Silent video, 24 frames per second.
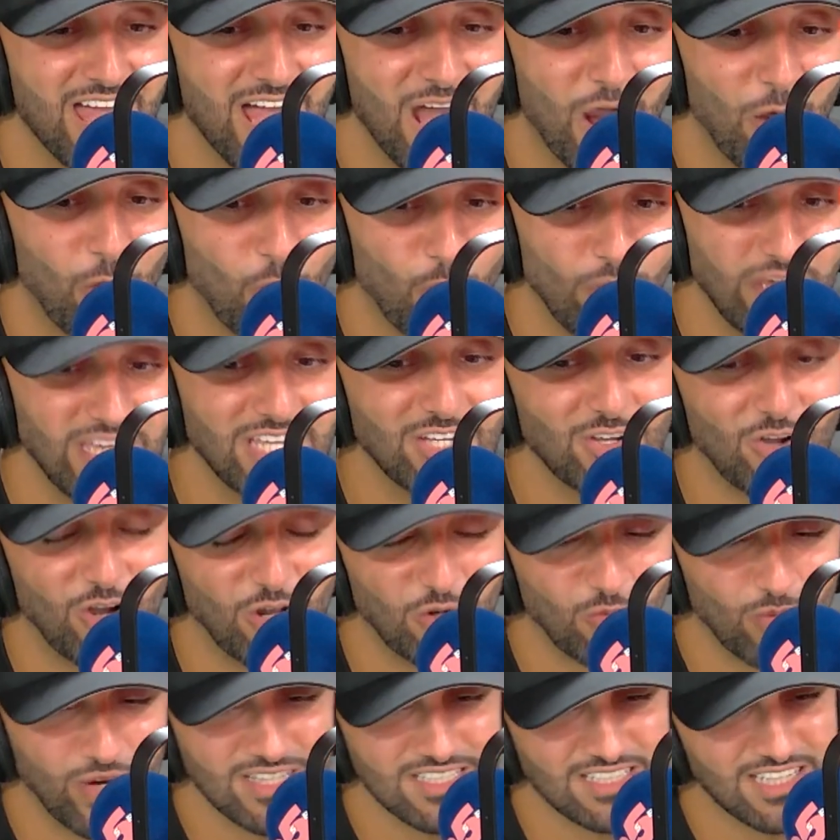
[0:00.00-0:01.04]
a week
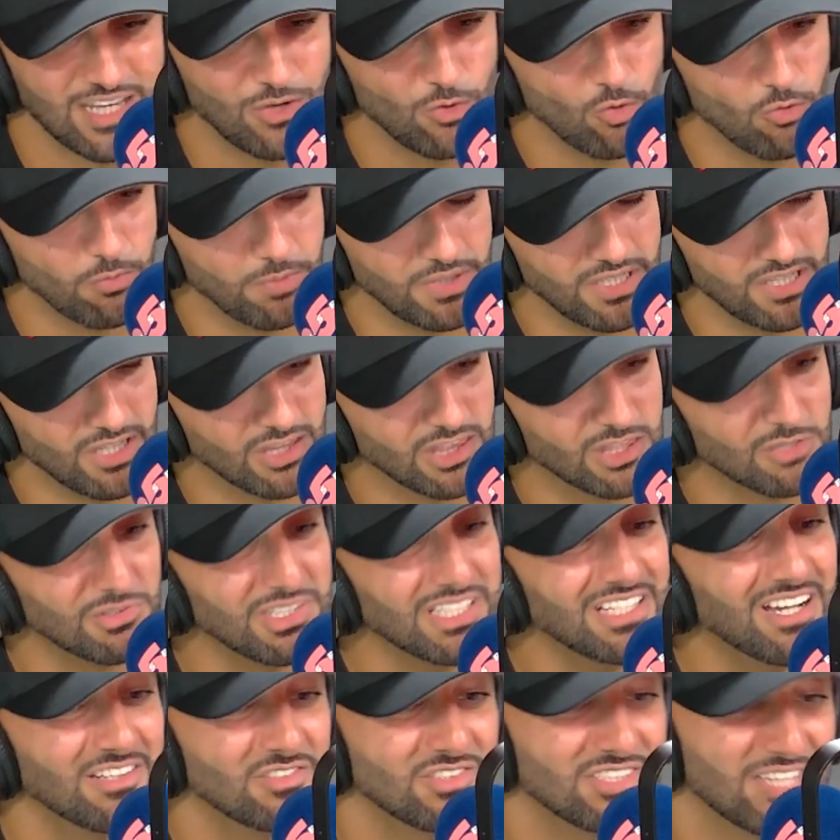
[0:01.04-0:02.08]
on Wednesday will be the
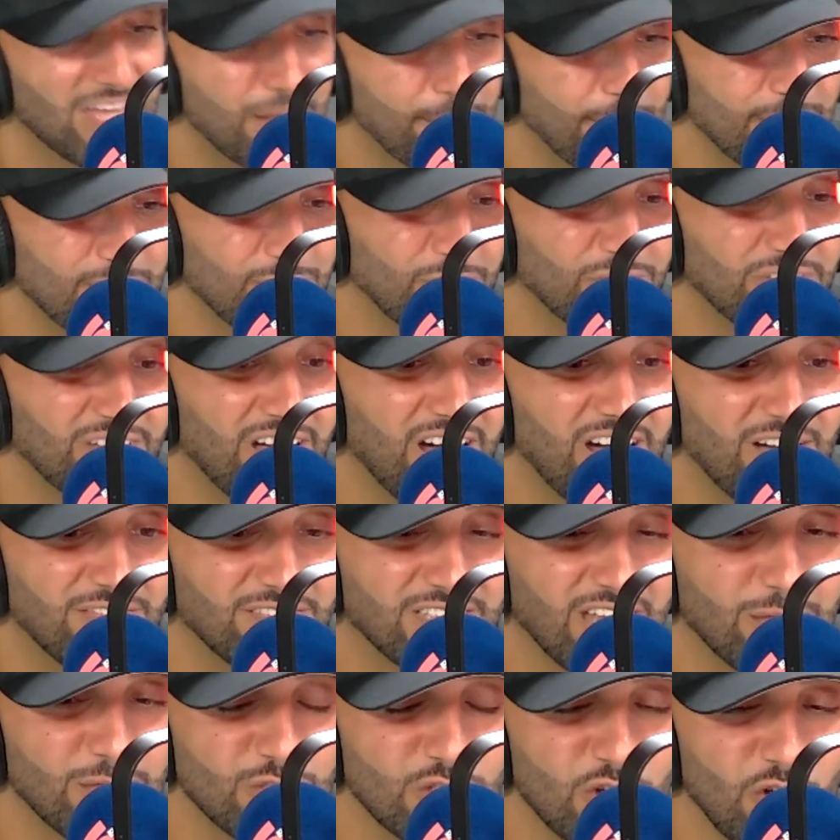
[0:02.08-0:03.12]
300th episode on the
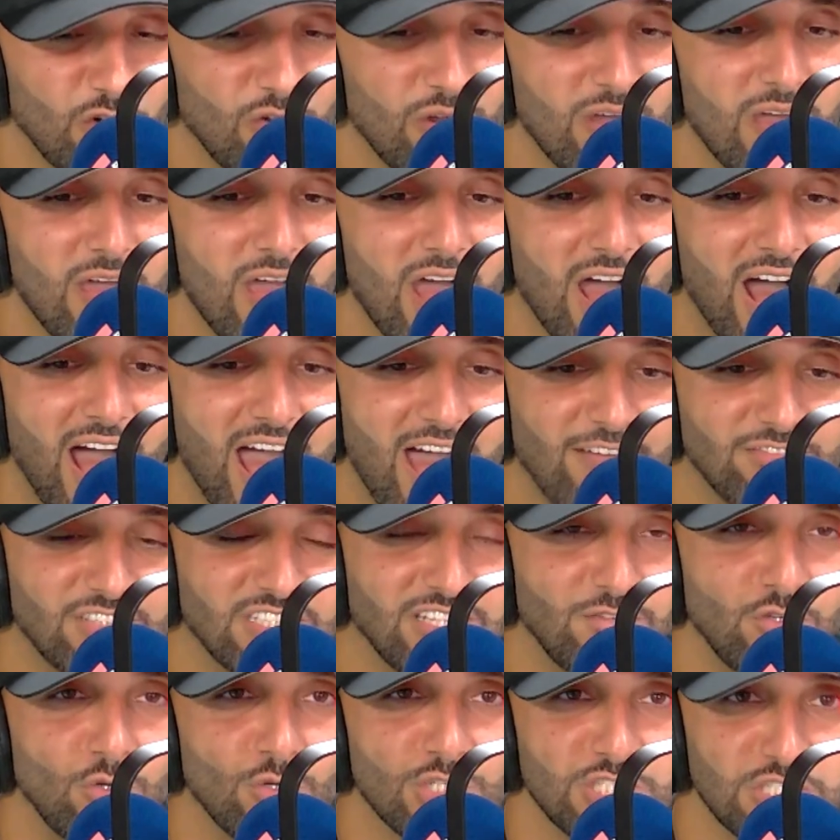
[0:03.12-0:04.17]
Halftime Show. I have to
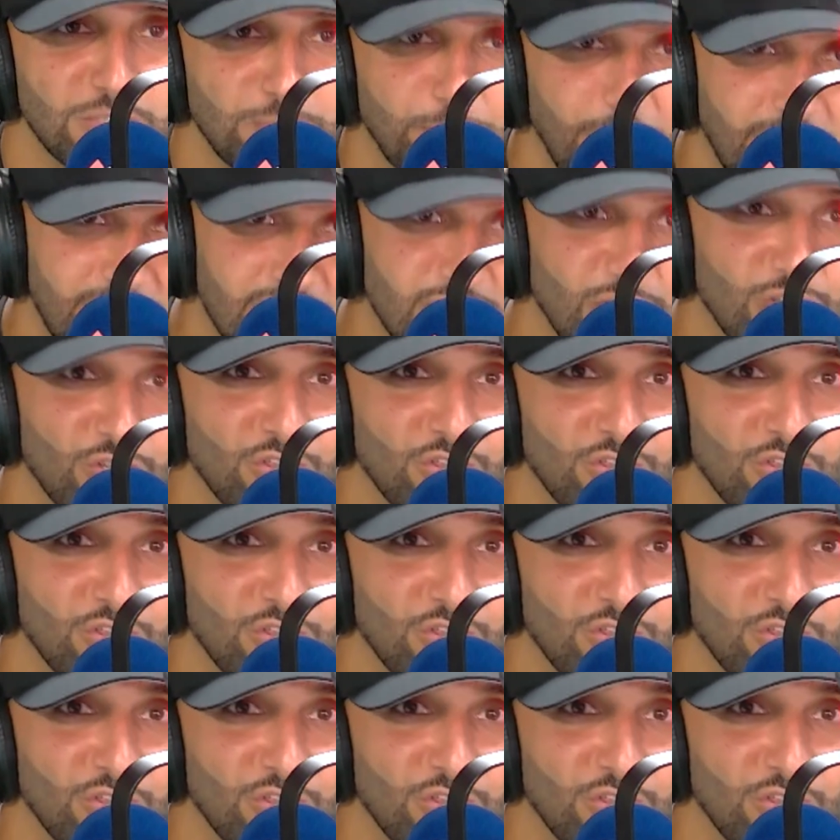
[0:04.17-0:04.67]
give you a special